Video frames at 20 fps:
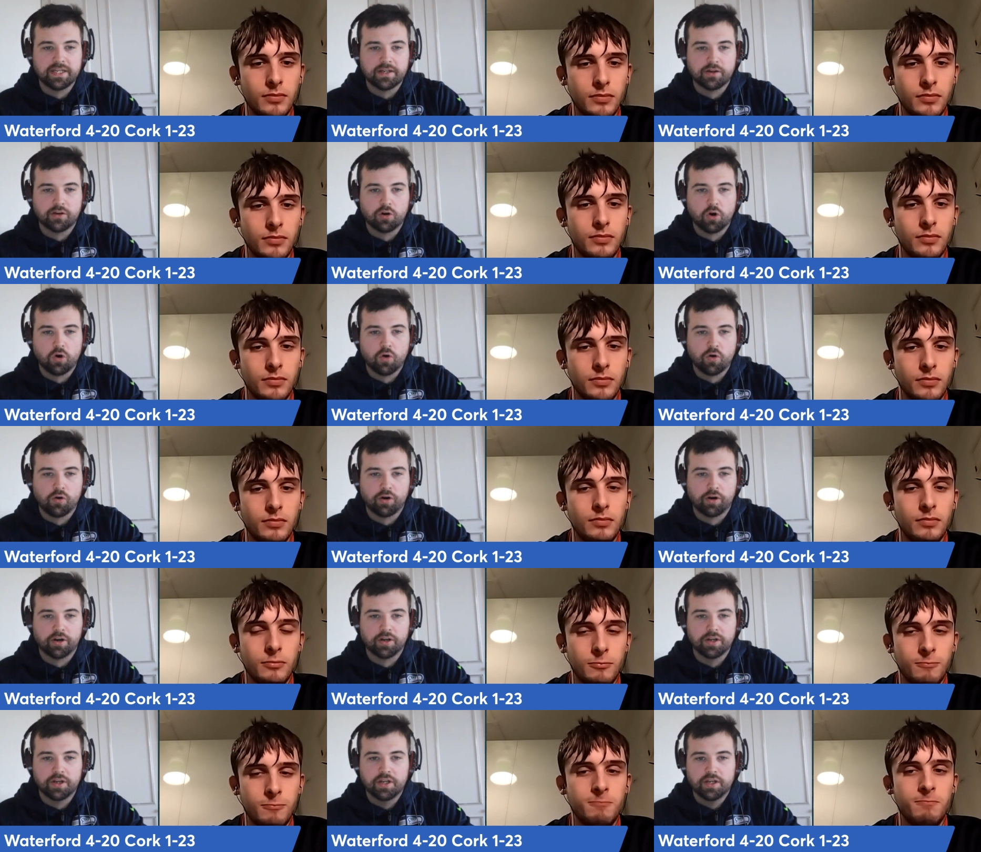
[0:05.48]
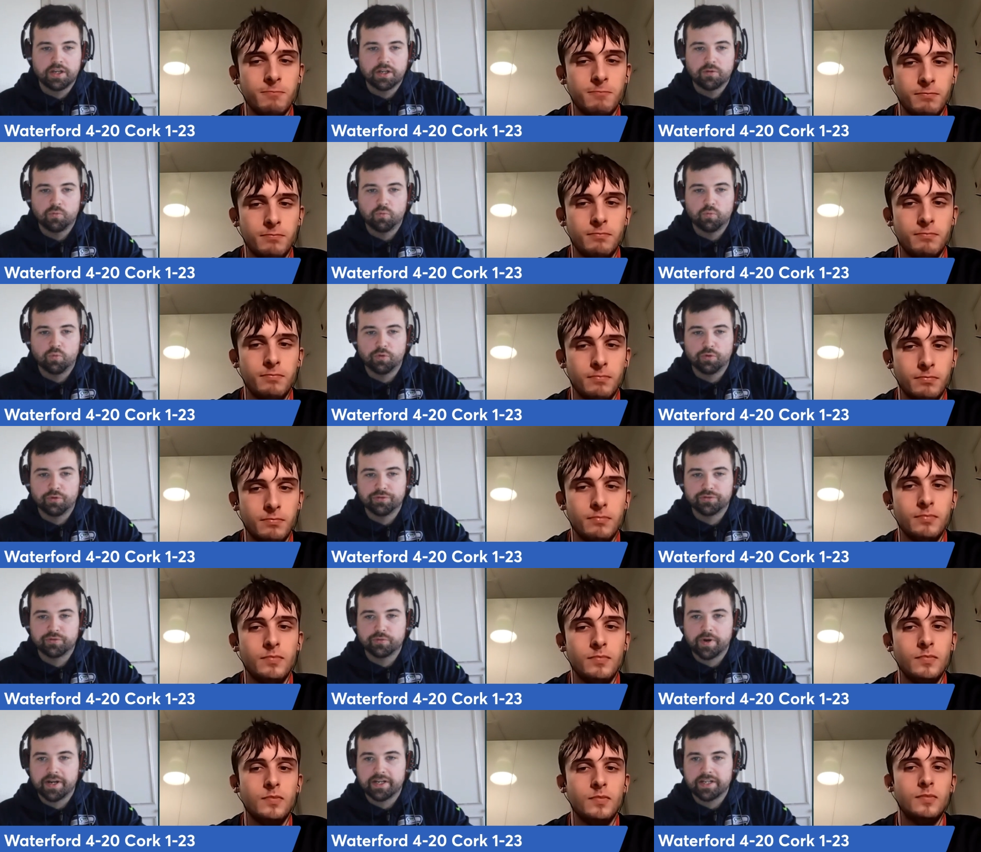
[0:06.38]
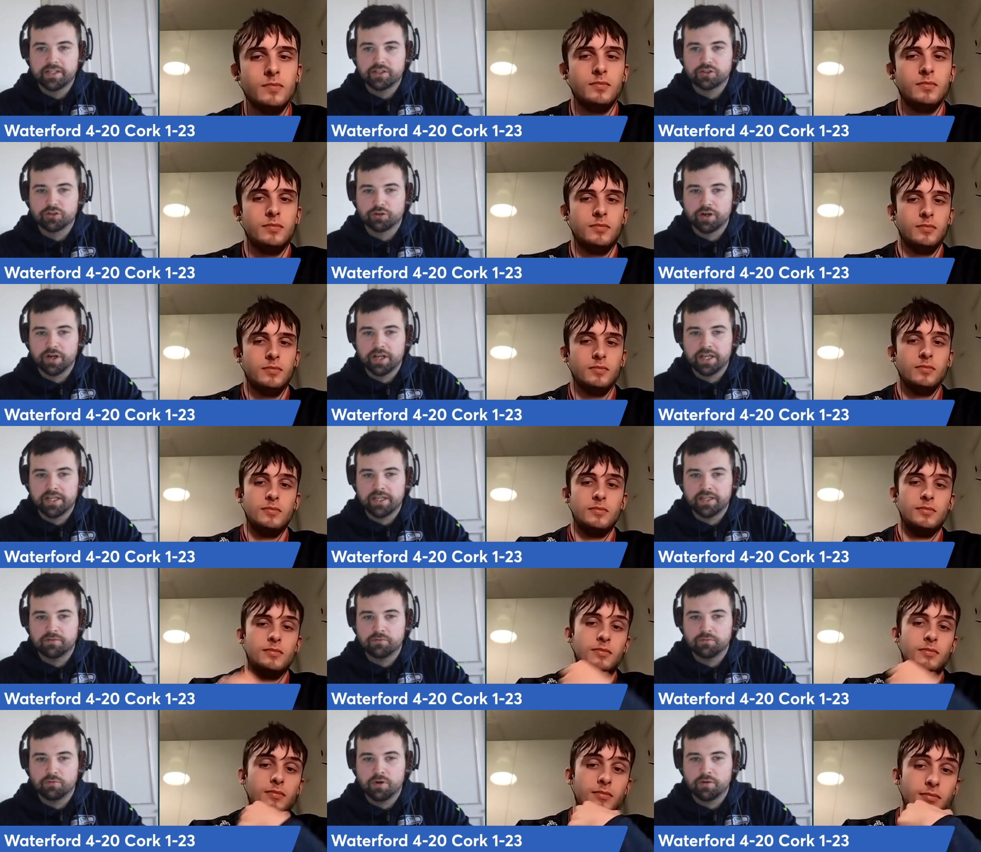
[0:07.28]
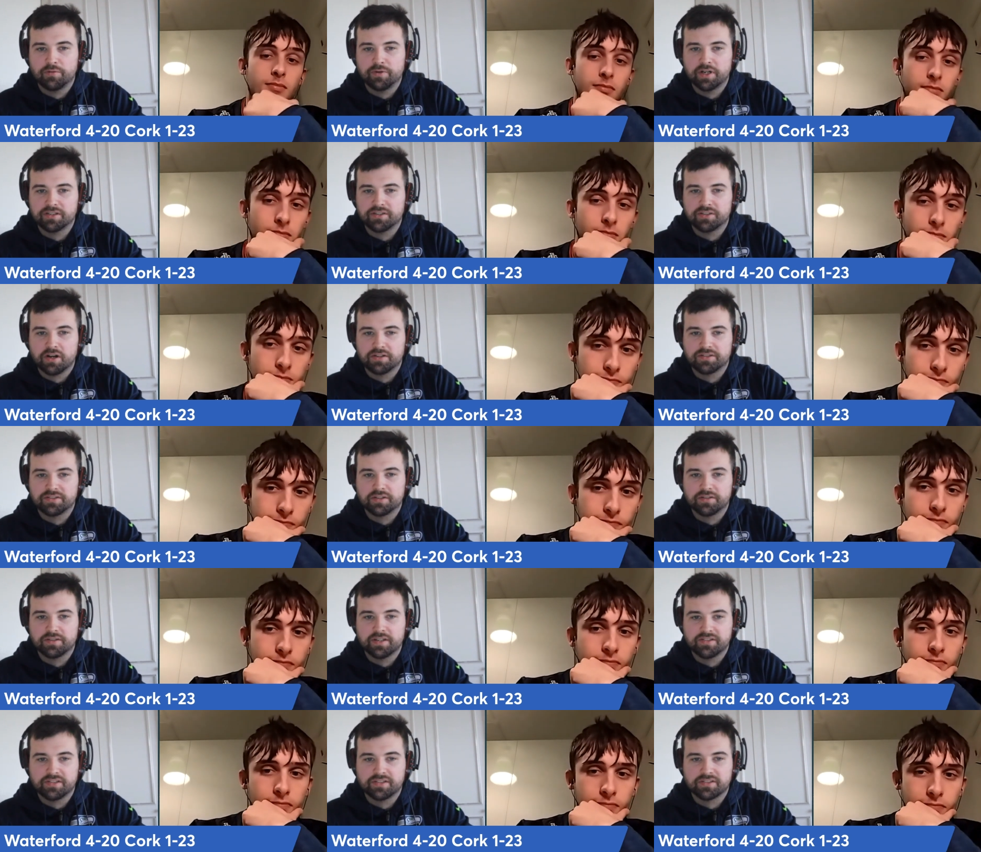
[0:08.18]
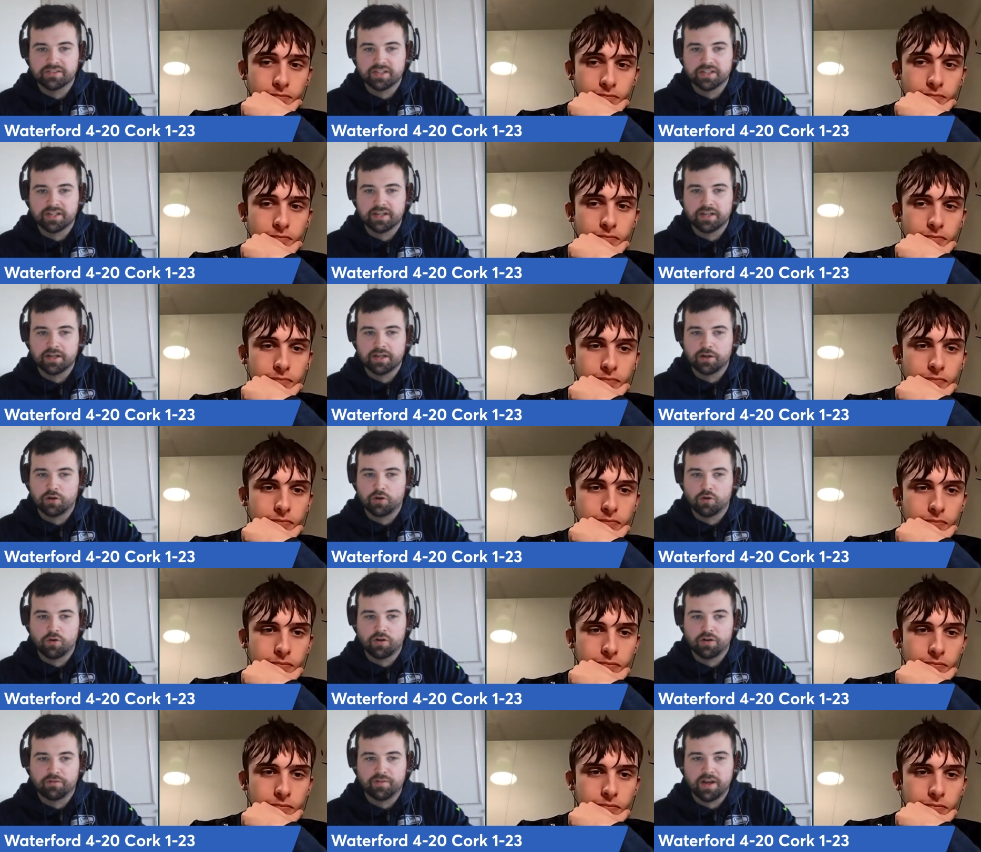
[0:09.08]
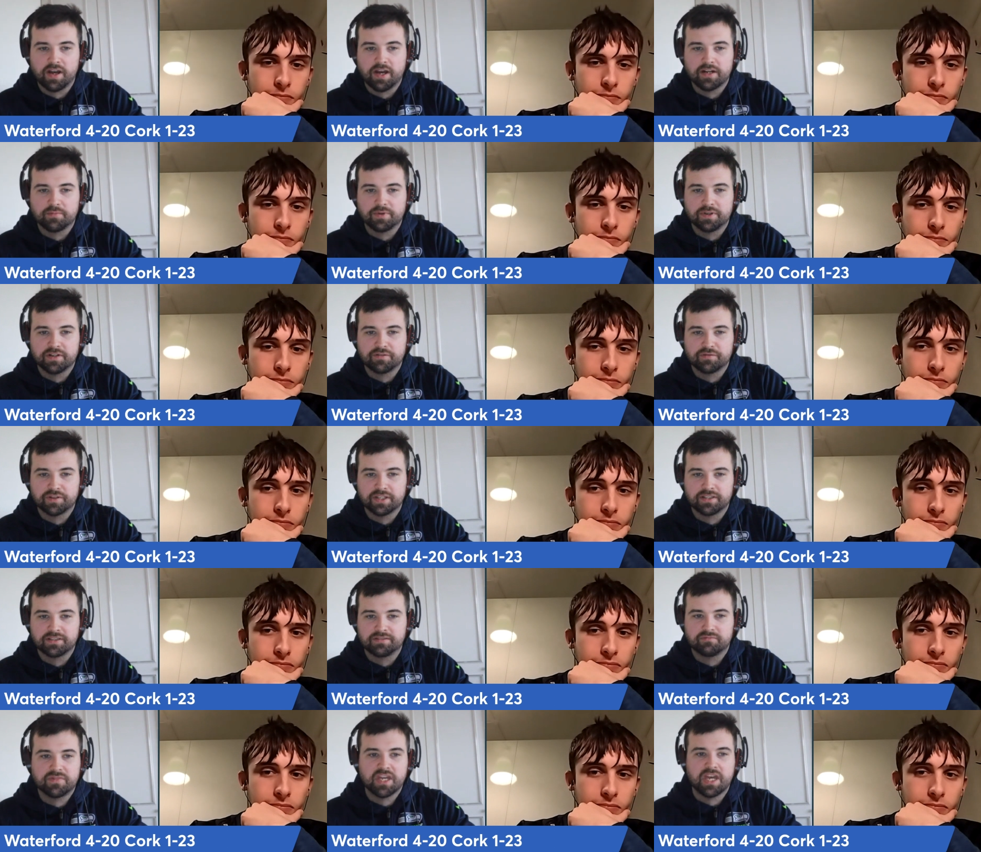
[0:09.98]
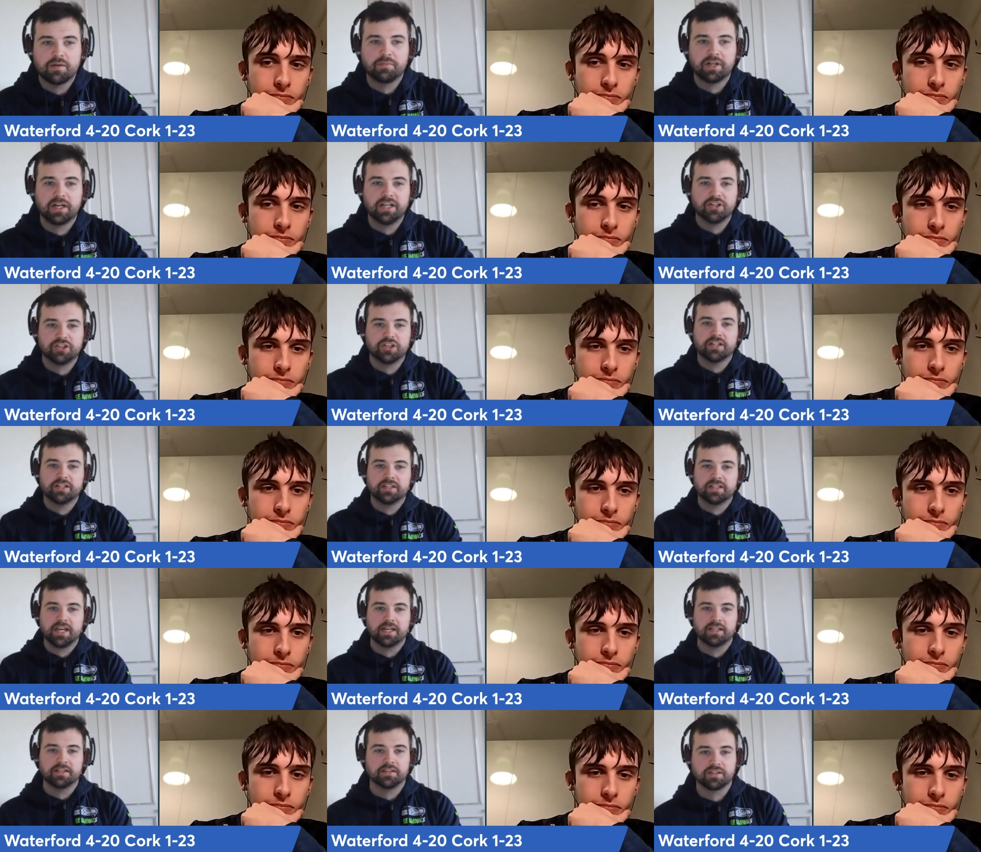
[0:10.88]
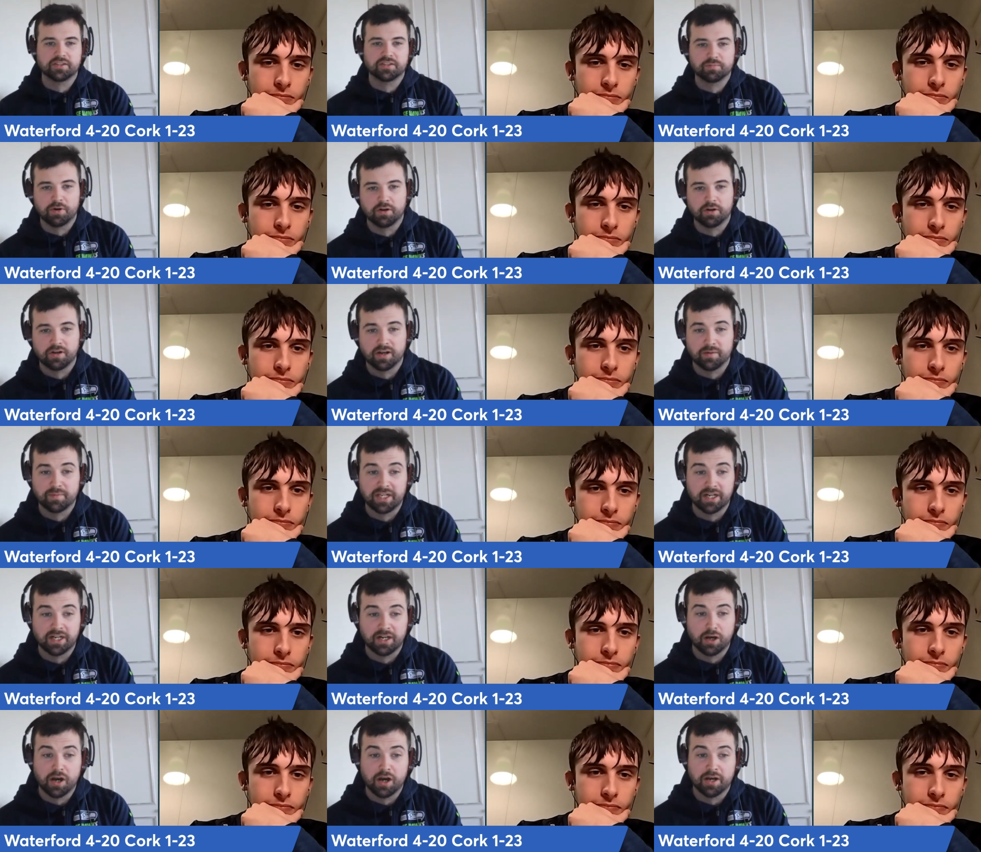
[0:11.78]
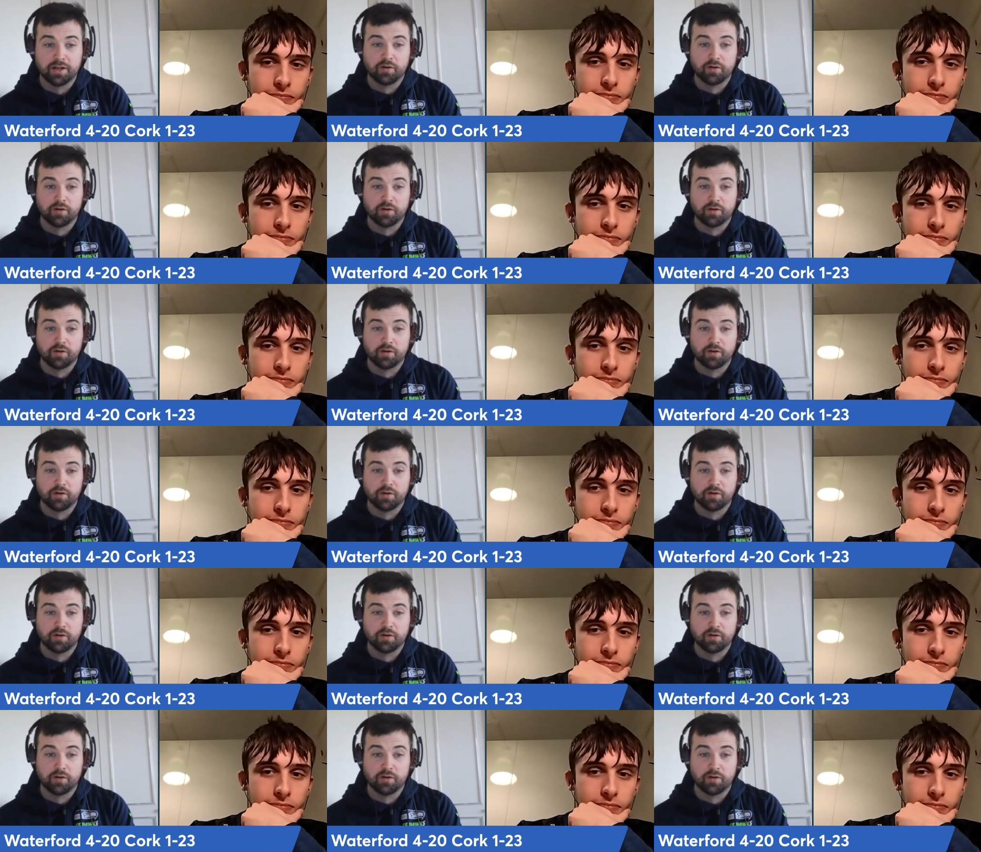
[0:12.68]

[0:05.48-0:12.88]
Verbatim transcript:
Speaker 1: Cork one twenty three. Mm-hmm. What were your thoughts on this as a, a, Cork fan? A bit of a demolition in the end, I suppose. I mean, I know I know it